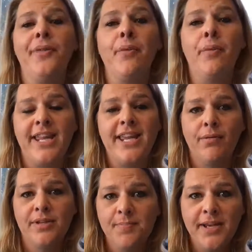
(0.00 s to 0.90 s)
that when
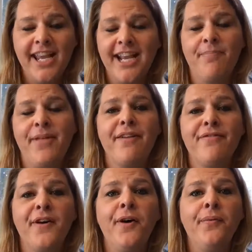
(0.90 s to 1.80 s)
he was picking up
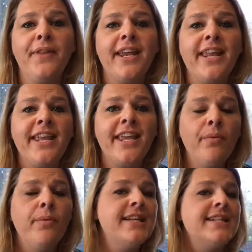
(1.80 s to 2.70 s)
that phone that
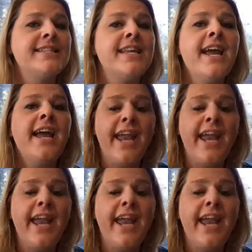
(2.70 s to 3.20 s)
he was